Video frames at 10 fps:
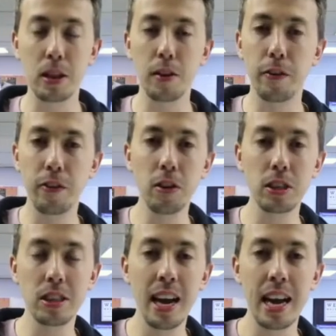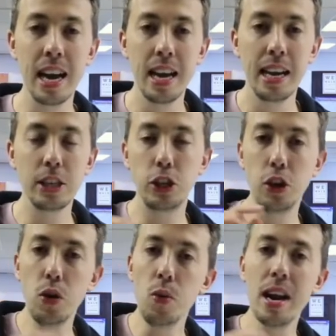the first night is
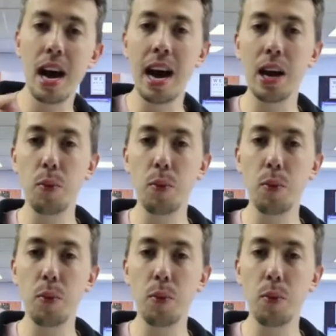you and I,